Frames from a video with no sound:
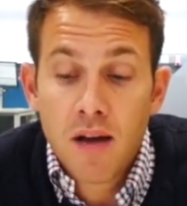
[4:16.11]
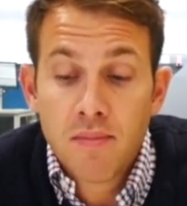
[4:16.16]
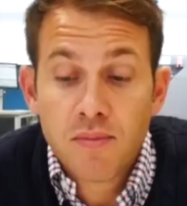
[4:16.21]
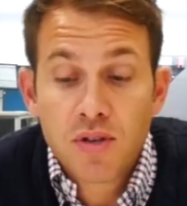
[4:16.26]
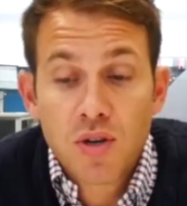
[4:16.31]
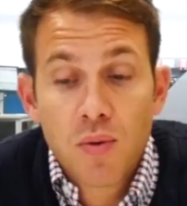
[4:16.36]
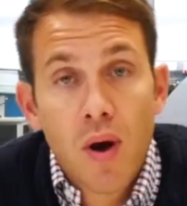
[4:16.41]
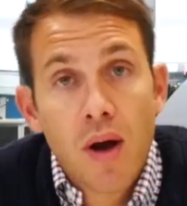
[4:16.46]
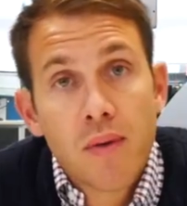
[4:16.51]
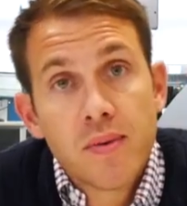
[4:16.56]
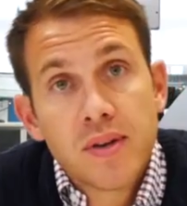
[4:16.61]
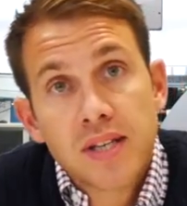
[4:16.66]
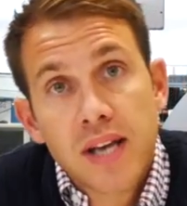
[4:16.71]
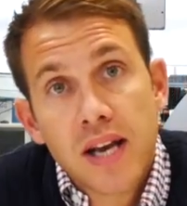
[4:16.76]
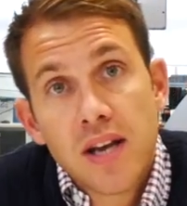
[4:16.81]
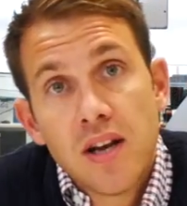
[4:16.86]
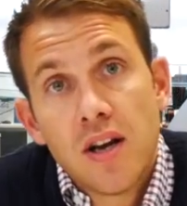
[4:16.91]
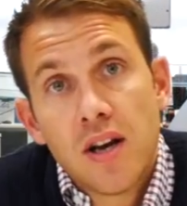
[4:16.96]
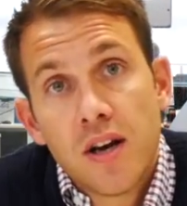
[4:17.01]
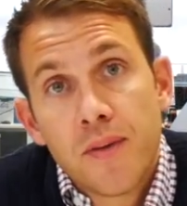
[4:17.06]
So I would say,
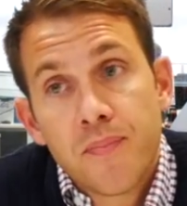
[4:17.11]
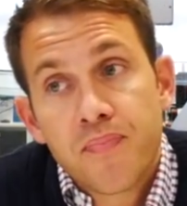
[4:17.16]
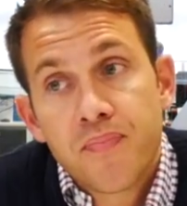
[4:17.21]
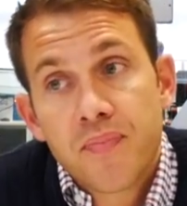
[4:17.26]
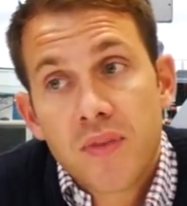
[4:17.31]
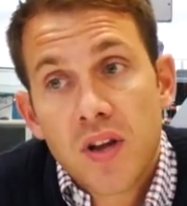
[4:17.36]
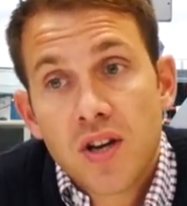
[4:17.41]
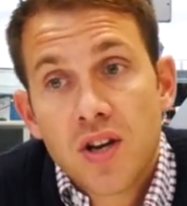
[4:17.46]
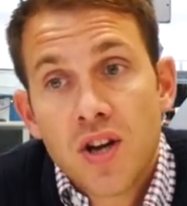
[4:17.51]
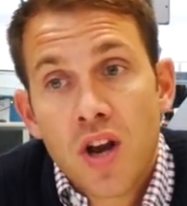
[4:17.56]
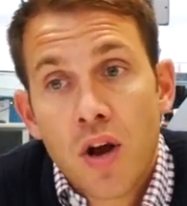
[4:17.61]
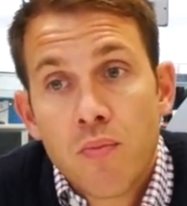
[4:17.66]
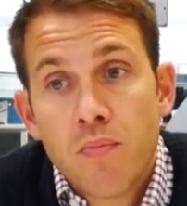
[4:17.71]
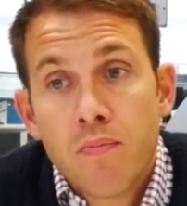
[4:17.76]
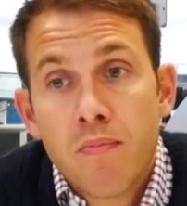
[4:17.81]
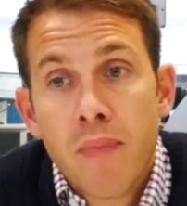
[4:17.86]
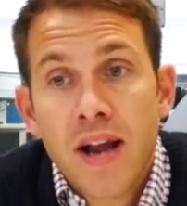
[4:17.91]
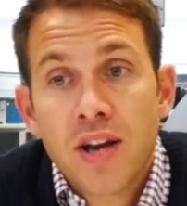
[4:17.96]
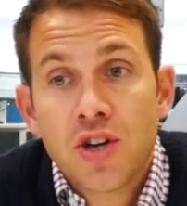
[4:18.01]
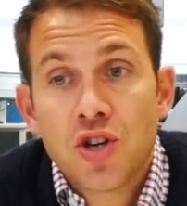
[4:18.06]
look, you know,
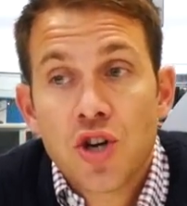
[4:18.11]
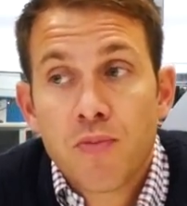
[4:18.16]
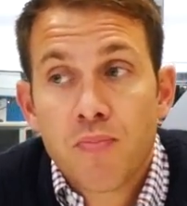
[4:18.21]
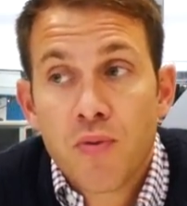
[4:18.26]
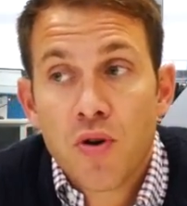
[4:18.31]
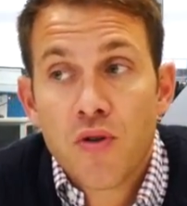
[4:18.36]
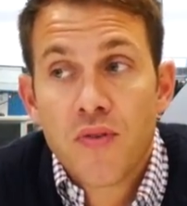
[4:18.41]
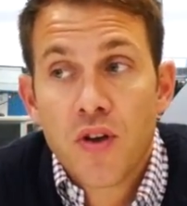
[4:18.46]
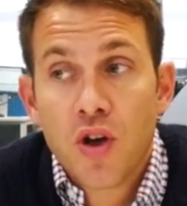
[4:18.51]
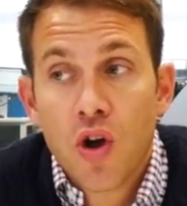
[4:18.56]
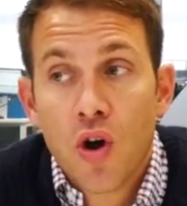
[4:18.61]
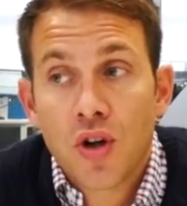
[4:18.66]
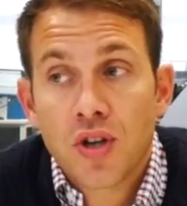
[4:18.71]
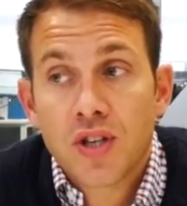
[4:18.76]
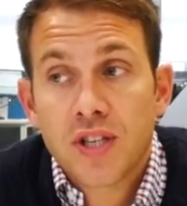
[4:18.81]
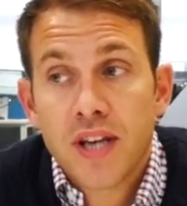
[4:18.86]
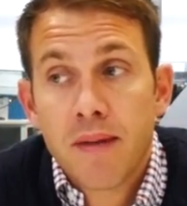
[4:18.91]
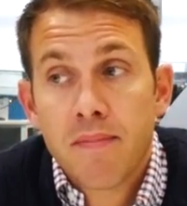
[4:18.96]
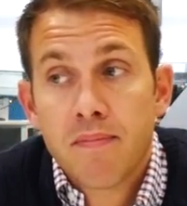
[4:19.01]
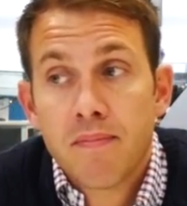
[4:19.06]
make sure you prove the
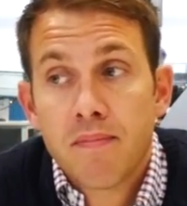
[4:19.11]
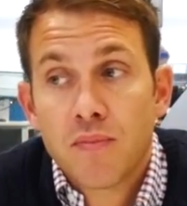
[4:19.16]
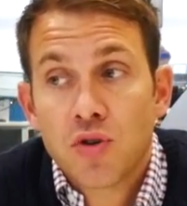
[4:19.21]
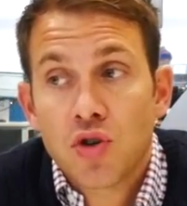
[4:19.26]
concept,